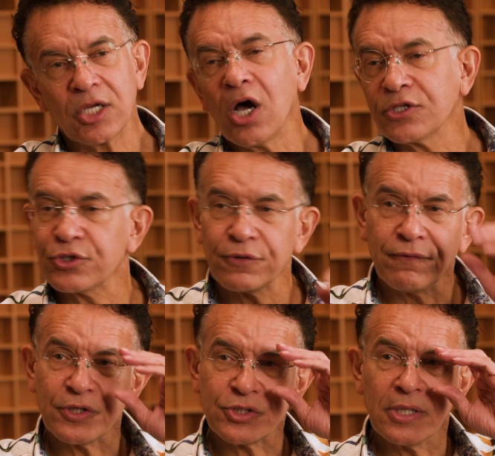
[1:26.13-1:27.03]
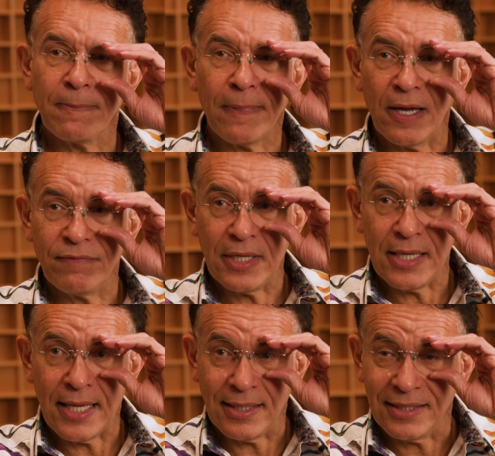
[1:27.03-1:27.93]
concert version of it
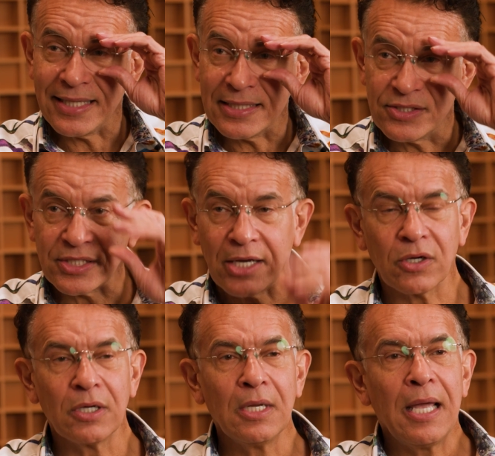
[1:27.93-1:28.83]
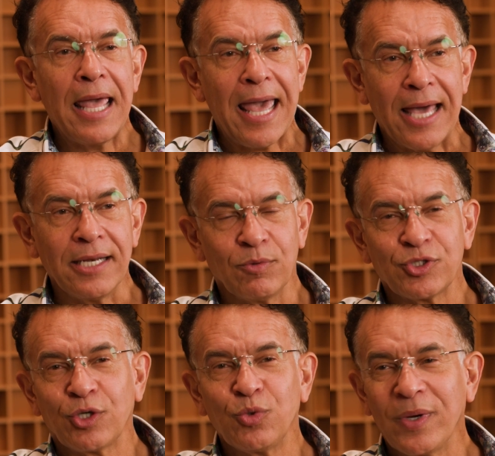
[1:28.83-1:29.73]
at Lincoln Center, and it was
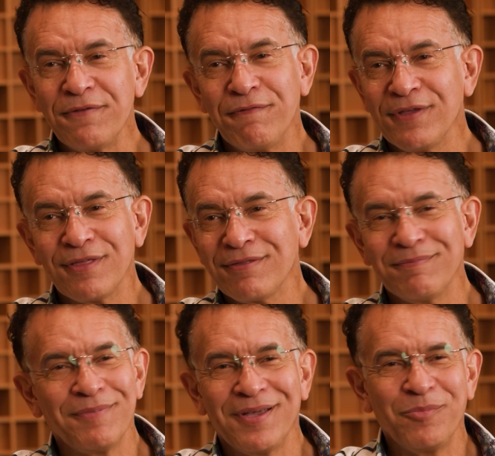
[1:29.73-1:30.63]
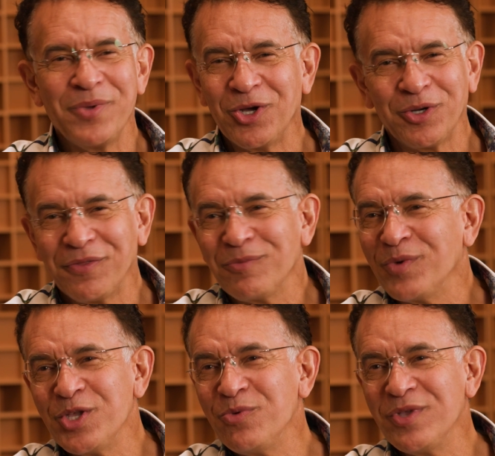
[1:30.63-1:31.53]
our 25th, we call it the
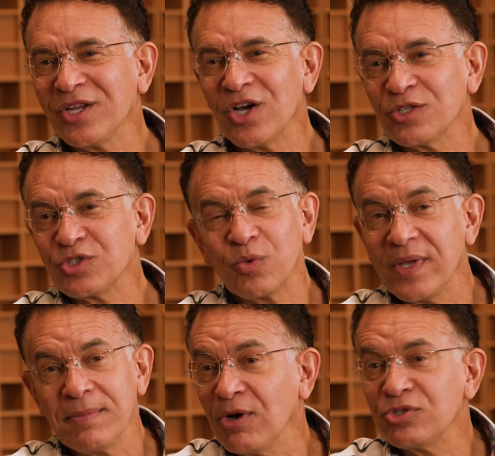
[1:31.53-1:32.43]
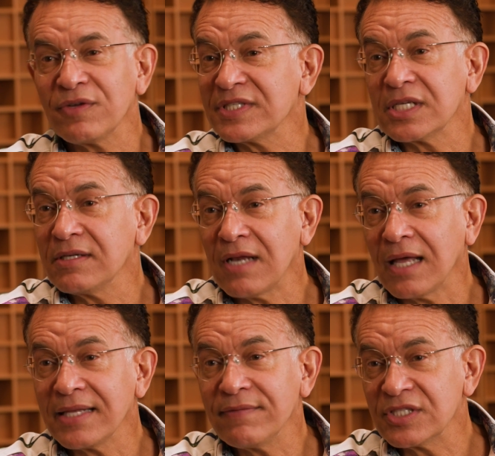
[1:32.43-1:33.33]
reunion concert. Most of us had
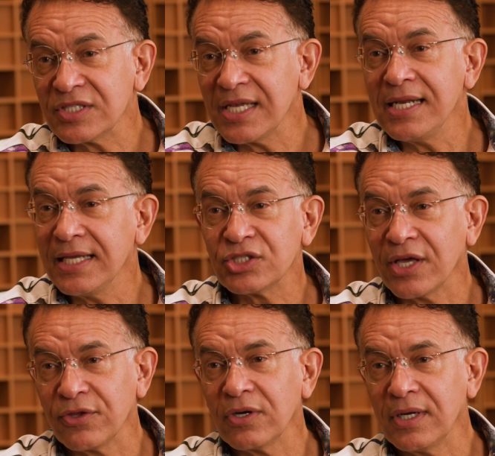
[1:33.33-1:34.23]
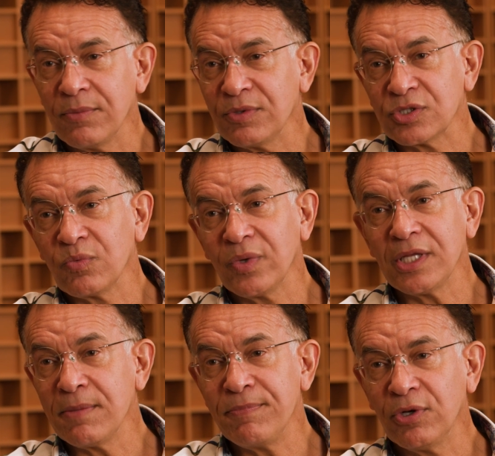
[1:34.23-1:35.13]
not even seen each other. It was a
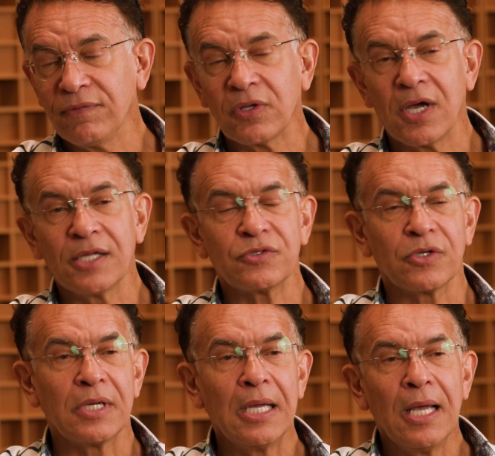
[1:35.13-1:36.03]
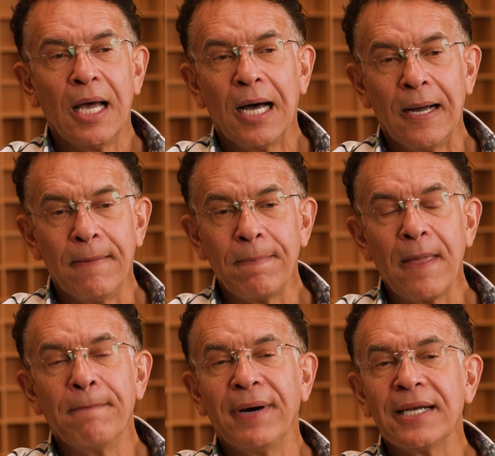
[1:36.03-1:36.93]
really beautiful concert.
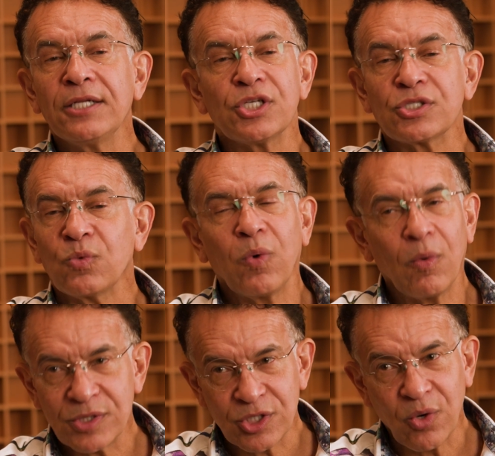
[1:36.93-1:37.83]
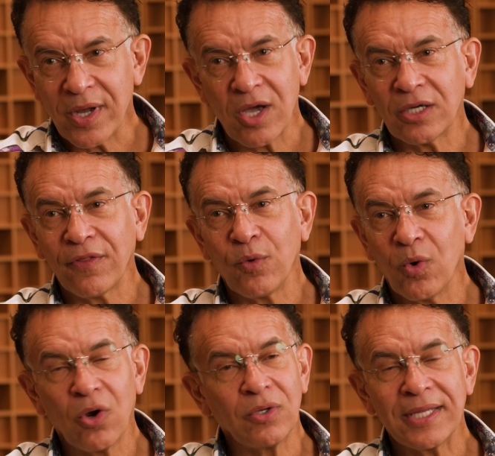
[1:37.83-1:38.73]
But just what was going on in the
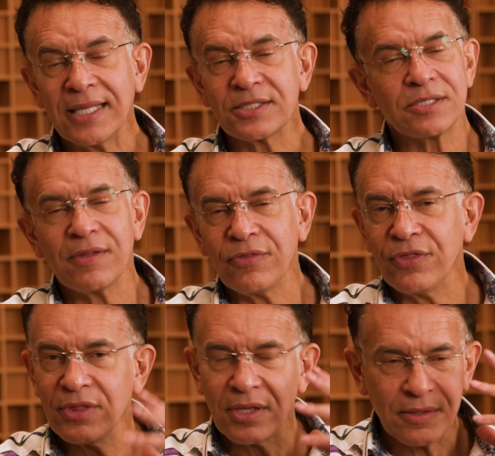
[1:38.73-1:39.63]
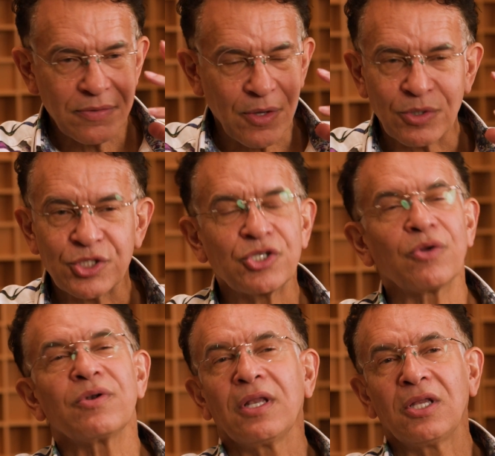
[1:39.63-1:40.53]
world, there were
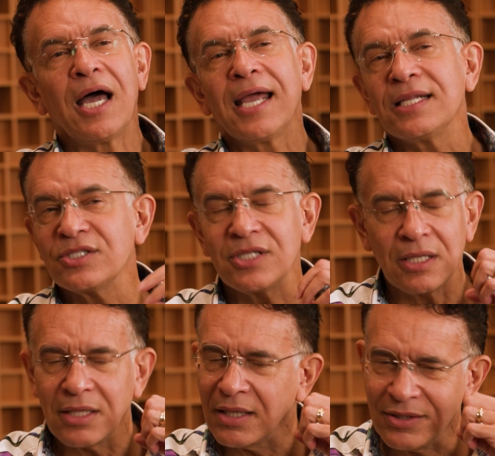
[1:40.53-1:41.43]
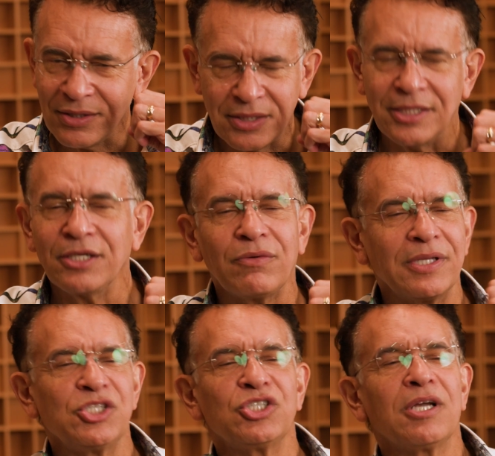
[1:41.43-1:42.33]
certain lines that
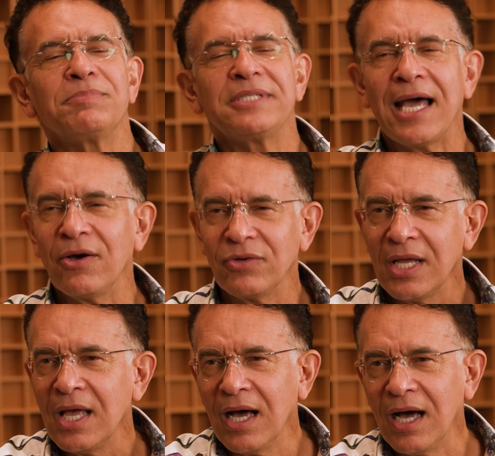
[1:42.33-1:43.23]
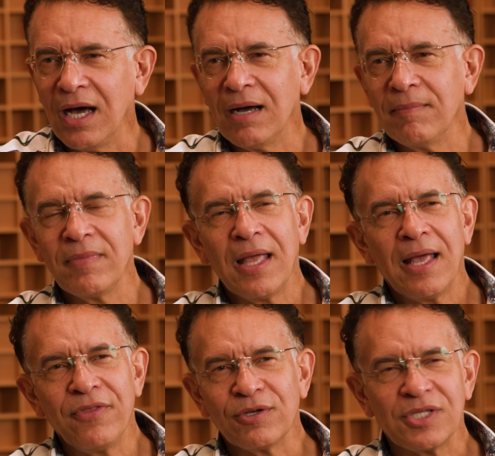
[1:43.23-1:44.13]
literally jumped out.
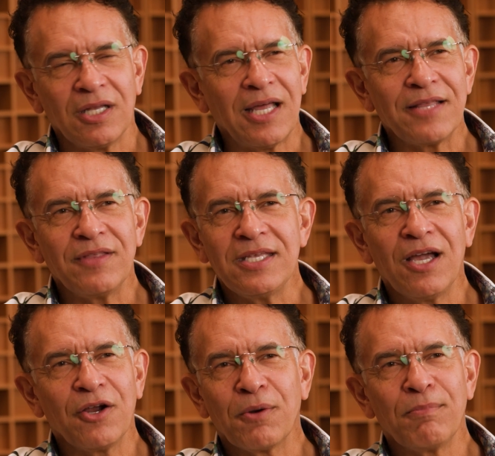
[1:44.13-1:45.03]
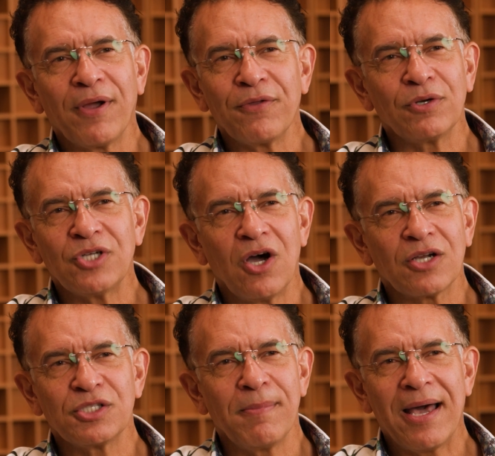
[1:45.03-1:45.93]
There's a line that younger brother
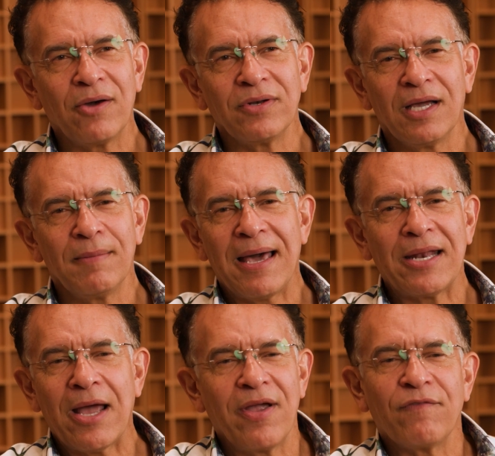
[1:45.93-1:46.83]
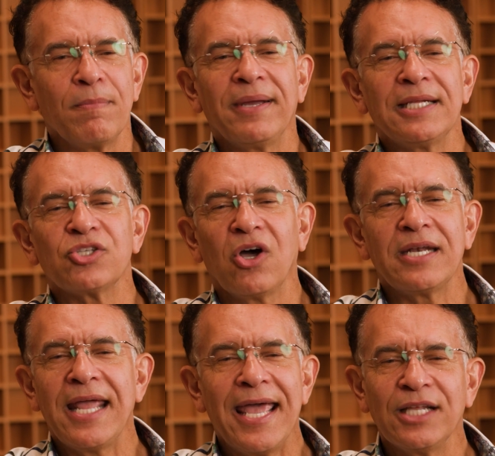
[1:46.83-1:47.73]
talks about how everybody's
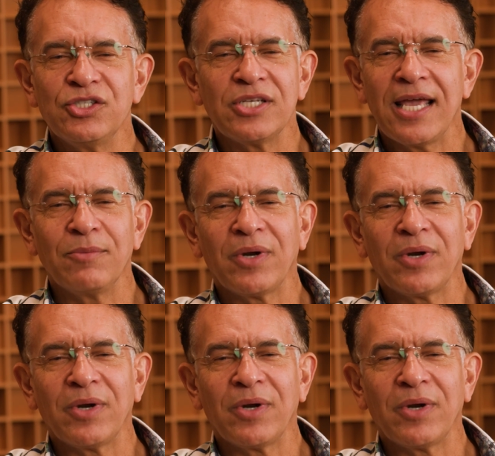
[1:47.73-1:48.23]
on edge, and